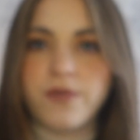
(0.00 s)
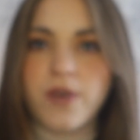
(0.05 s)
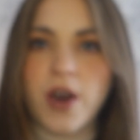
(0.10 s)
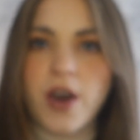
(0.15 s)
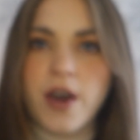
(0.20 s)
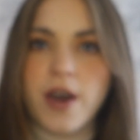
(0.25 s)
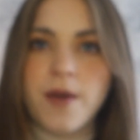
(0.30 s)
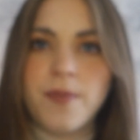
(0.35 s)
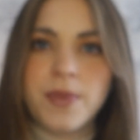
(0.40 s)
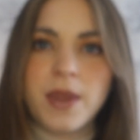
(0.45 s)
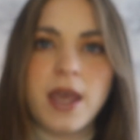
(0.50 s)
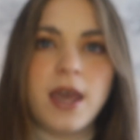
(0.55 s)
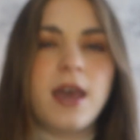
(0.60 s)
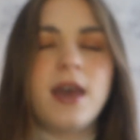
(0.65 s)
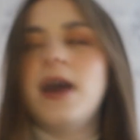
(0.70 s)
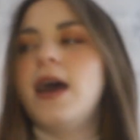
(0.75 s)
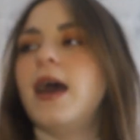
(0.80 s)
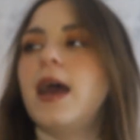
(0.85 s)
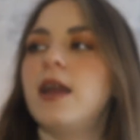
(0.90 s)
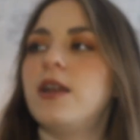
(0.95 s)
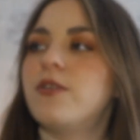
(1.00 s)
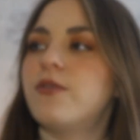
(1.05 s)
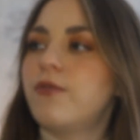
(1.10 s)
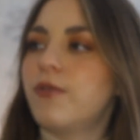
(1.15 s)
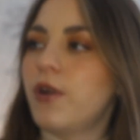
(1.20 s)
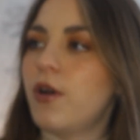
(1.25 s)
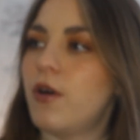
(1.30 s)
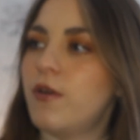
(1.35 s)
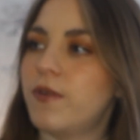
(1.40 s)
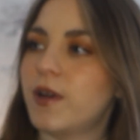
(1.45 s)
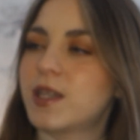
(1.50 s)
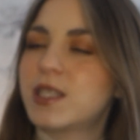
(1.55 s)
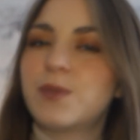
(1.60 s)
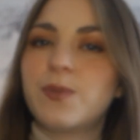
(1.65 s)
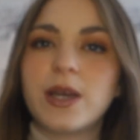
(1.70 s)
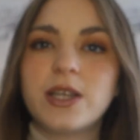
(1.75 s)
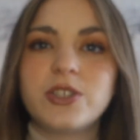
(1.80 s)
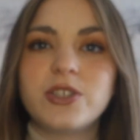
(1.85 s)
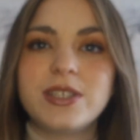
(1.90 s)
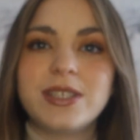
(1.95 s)
fur and fluff,
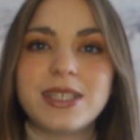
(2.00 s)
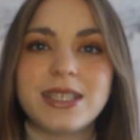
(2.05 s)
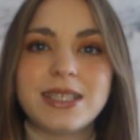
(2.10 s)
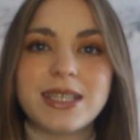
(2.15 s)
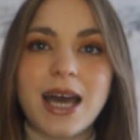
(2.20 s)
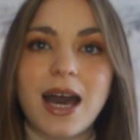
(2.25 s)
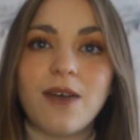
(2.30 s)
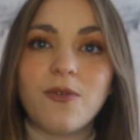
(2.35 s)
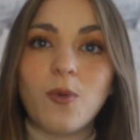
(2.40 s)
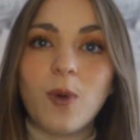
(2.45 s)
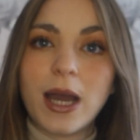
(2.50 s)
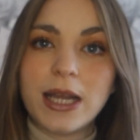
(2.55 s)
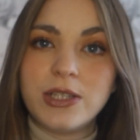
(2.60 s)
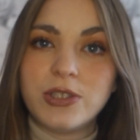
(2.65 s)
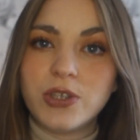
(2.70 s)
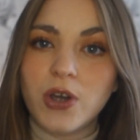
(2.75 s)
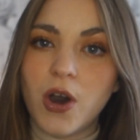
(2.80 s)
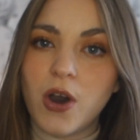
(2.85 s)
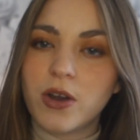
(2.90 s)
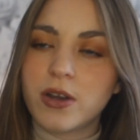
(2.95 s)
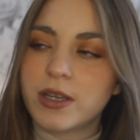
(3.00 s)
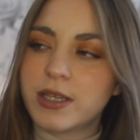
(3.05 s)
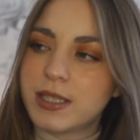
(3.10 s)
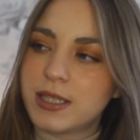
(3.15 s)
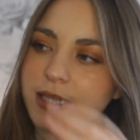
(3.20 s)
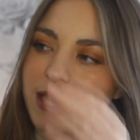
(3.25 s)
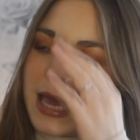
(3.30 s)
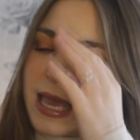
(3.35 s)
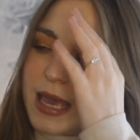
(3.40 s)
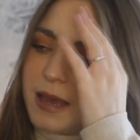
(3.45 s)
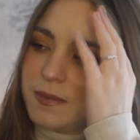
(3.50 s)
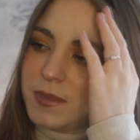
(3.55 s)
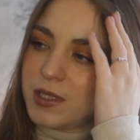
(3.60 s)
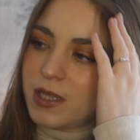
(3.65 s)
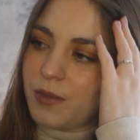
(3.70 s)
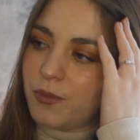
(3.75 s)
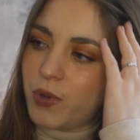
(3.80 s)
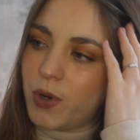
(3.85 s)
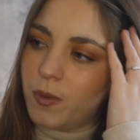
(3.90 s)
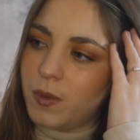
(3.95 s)
especially since I have white dogs.
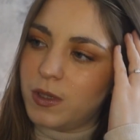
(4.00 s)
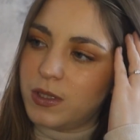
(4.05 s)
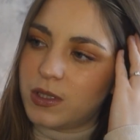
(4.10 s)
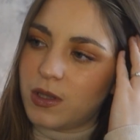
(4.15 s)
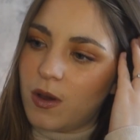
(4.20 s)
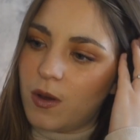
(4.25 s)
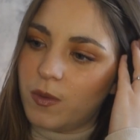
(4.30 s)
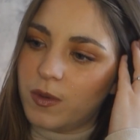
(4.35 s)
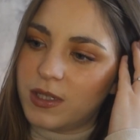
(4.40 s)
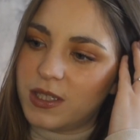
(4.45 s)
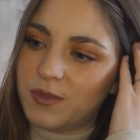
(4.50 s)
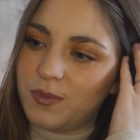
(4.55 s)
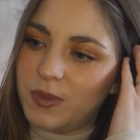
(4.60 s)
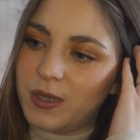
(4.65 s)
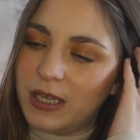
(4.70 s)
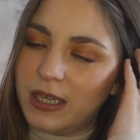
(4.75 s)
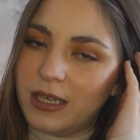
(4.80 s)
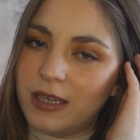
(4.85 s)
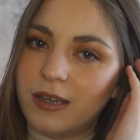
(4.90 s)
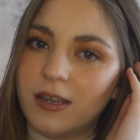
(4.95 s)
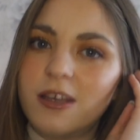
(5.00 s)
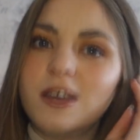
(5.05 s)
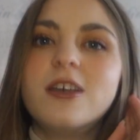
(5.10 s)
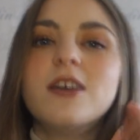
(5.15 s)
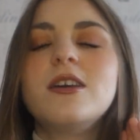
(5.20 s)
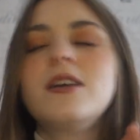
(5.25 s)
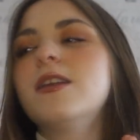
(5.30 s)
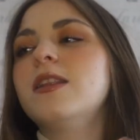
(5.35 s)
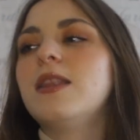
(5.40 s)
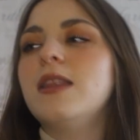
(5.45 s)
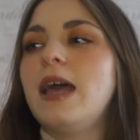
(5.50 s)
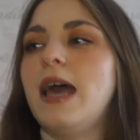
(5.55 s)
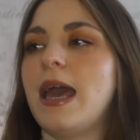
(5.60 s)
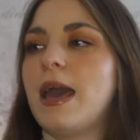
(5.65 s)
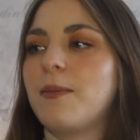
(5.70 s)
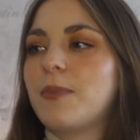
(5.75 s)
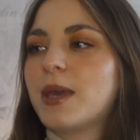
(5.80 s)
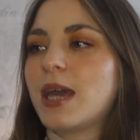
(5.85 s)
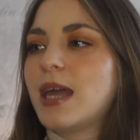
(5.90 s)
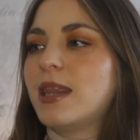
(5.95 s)
So I'll probably always be
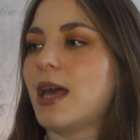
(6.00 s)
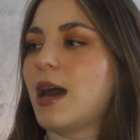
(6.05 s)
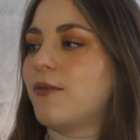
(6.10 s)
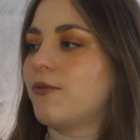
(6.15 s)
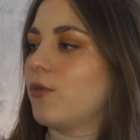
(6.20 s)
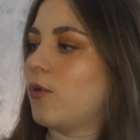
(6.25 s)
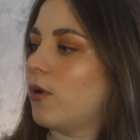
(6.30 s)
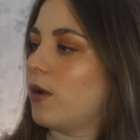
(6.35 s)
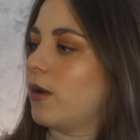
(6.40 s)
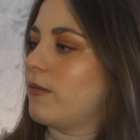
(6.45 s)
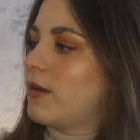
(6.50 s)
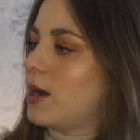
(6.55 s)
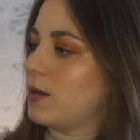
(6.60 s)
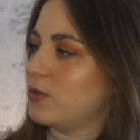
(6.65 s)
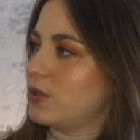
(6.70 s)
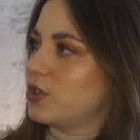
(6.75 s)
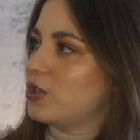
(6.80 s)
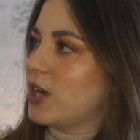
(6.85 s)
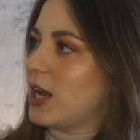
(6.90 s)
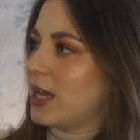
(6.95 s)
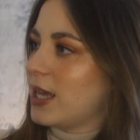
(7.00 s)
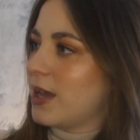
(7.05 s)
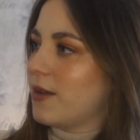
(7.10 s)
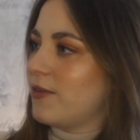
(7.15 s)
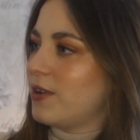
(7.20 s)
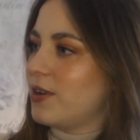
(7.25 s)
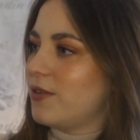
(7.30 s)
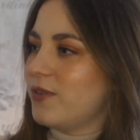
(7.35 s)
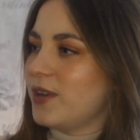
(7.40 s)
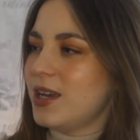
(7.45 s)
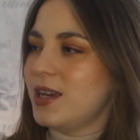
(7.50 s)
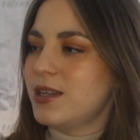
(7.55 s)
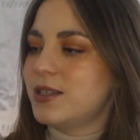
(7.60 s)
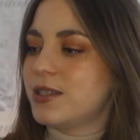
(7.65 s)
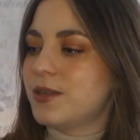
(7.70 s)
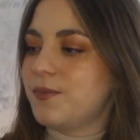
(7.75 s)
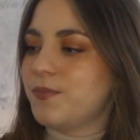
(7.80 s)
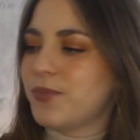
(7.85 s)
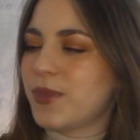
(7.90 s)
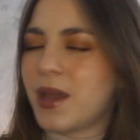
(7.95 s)
getting that roller out to try and get rid of
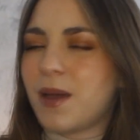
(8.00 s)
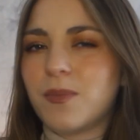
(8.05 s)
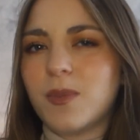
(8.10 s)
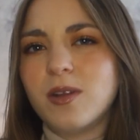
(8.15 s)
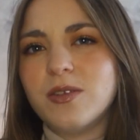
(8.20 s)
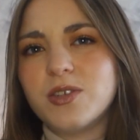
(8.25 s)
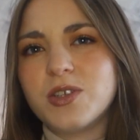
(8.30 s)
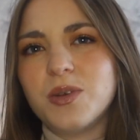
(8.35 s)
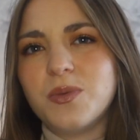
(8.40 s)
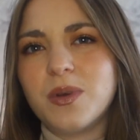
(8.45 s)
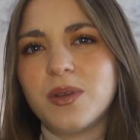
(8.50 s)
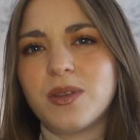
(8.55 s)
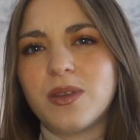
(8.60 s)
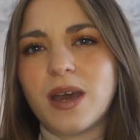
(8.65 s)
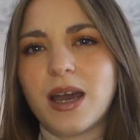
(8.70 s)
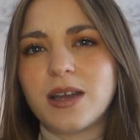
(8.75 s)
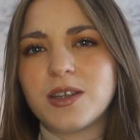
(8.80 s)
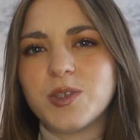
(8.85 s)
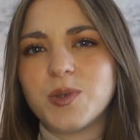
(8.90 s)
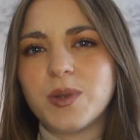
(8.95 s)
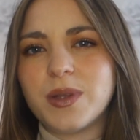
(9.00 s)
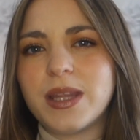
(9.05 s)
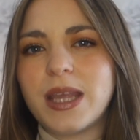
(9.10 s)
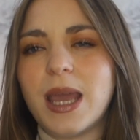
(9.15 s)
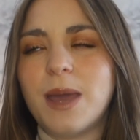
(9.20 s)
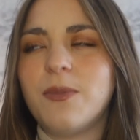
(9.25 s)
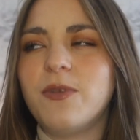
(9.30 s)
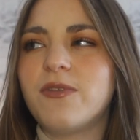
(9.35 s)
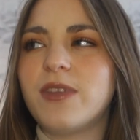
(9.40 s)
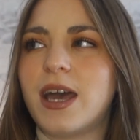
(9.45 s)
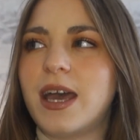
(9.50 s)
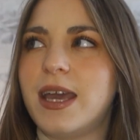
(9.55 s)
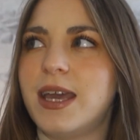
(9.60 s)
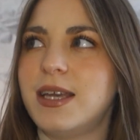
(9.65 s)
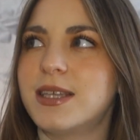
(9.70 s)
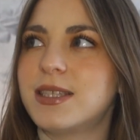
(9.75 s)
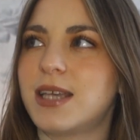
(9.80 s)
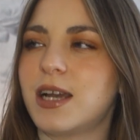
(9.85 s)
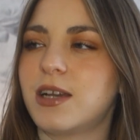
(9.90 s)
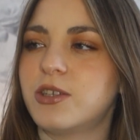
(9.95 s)
it. I'm not sure what the actual name of that
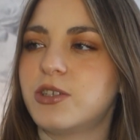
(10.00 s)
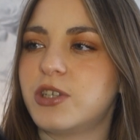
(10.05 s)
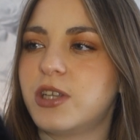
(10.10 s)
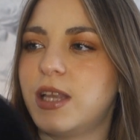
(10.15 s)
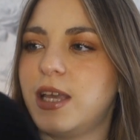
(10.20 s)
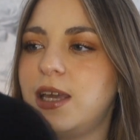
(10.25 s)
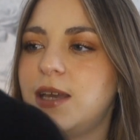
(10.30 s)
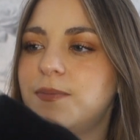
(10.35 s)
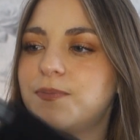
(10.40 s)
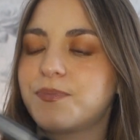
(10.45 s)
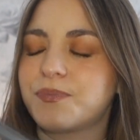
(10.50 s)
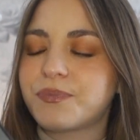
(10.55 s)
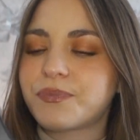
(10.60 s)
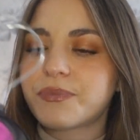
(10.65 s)
is, actually.